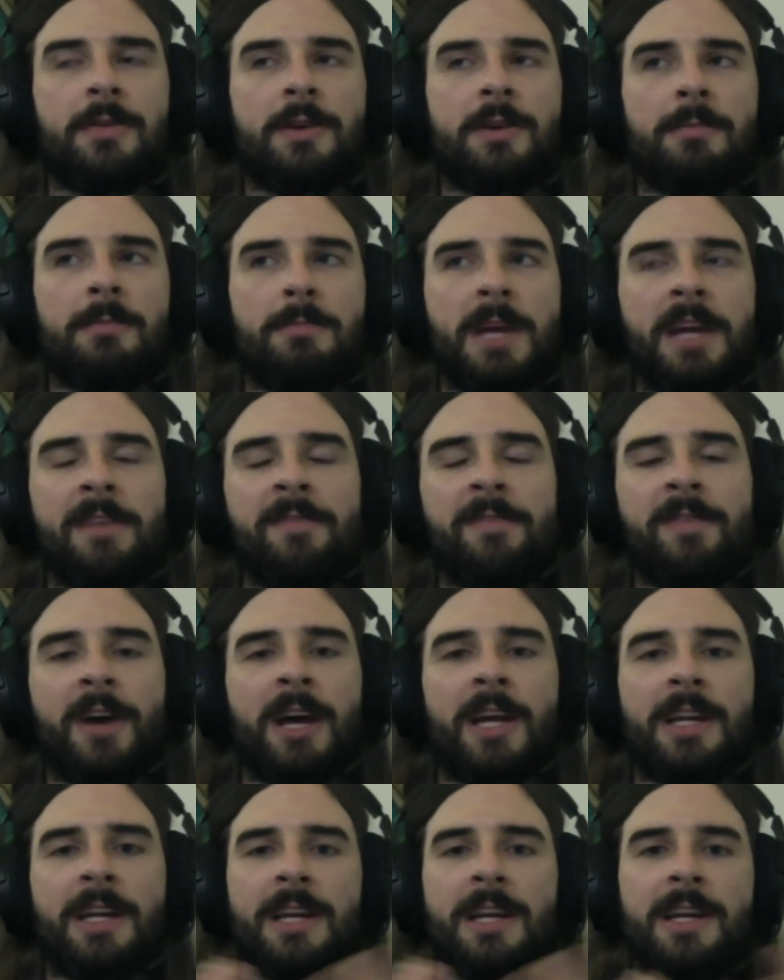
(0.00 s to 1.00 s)
a main
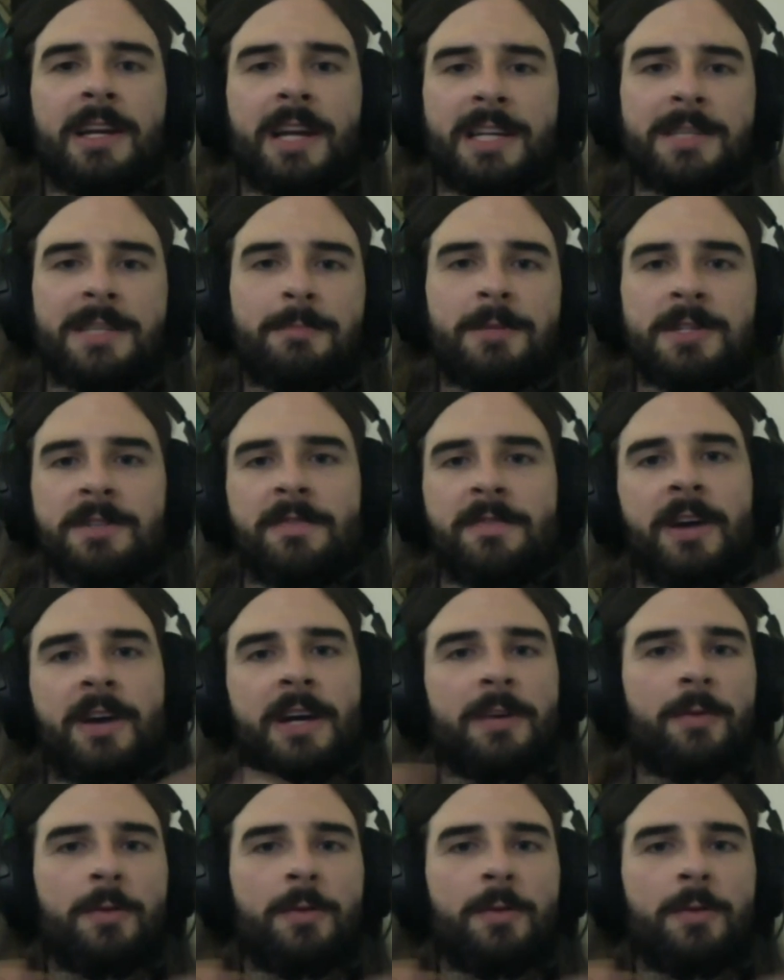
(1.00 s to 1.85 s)
fight and an exhibition fight,